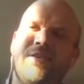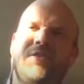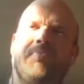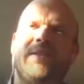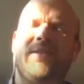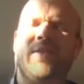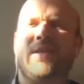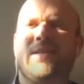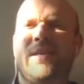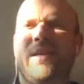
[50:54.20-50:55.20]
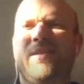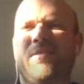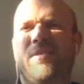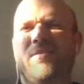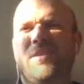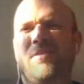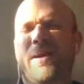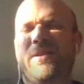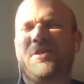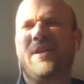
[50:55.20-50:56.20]
too specific because I, I, don't know too
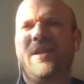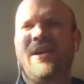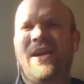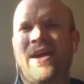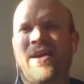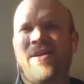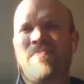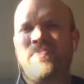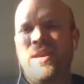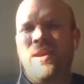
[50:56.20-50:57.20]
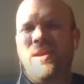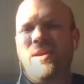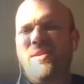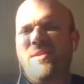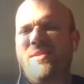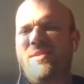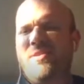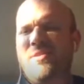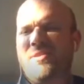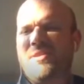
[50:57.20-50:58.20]
much. Um,
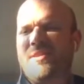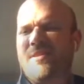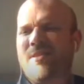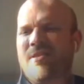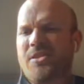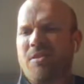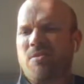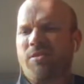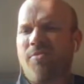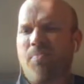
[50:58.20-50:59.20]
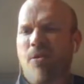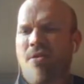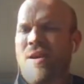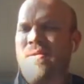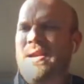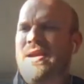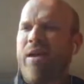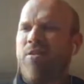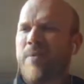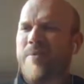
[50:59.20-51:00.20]
there's, there's a sort of program and I
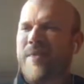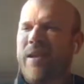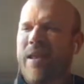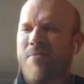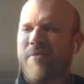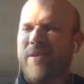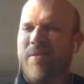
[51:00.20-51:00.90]
can't remember the name of it.